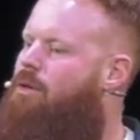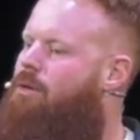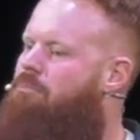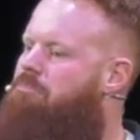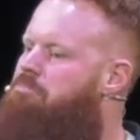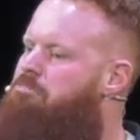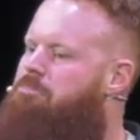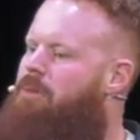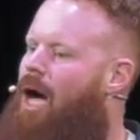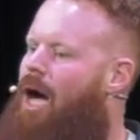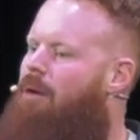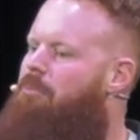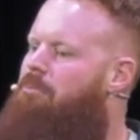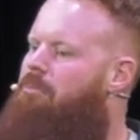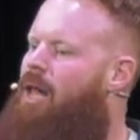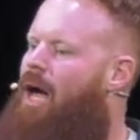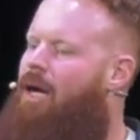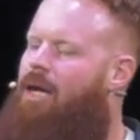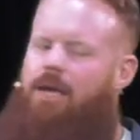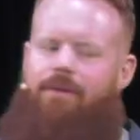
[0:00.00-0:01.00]
Not,
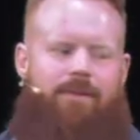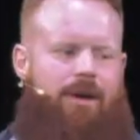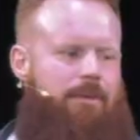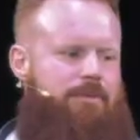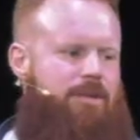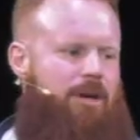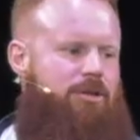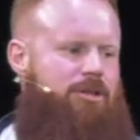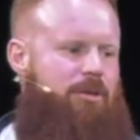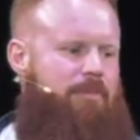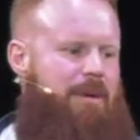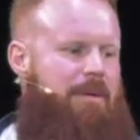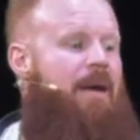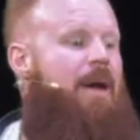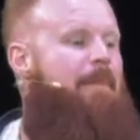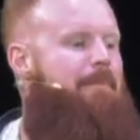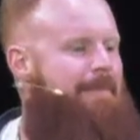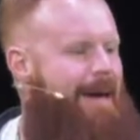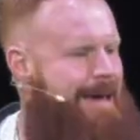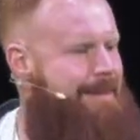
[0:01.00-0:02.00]
not giving up social media.
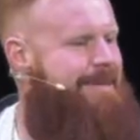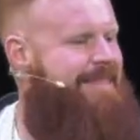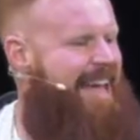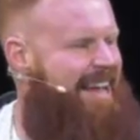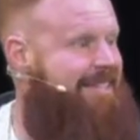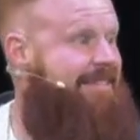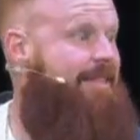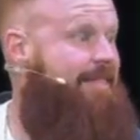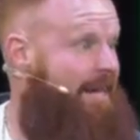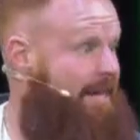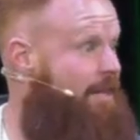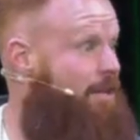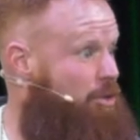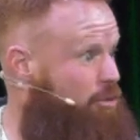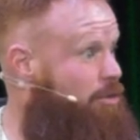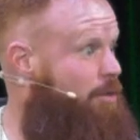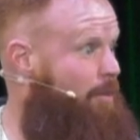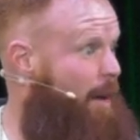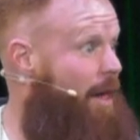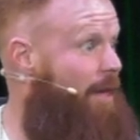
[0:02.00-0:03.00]
Maybe that's the thing that you
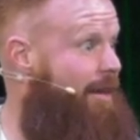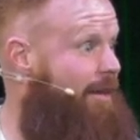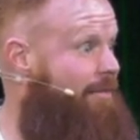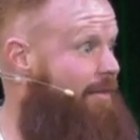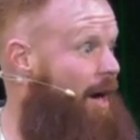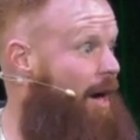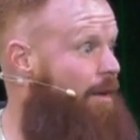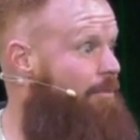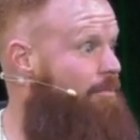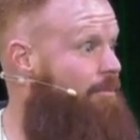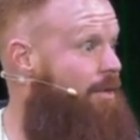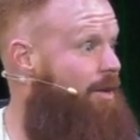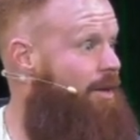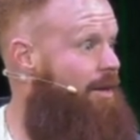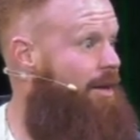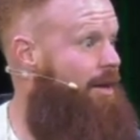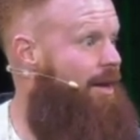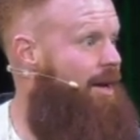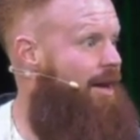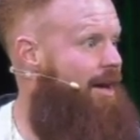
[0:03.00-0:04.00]
should probably give up.
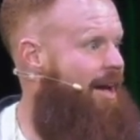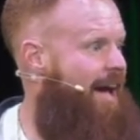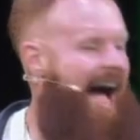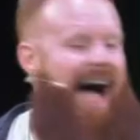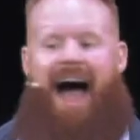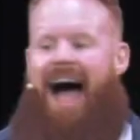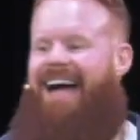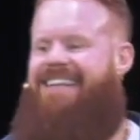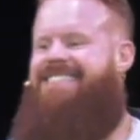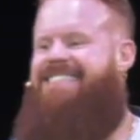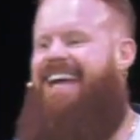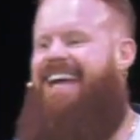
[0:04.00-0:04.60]
I, I said